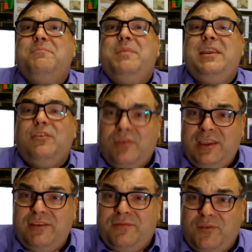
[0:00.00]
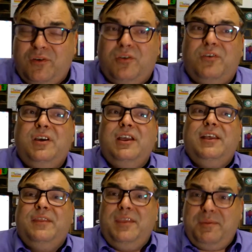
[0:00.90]
been looking for
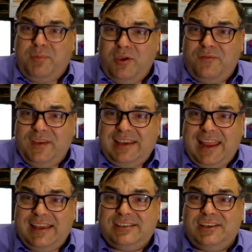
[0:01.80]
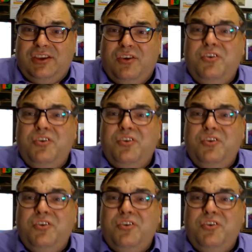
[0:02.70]
the perfect answer.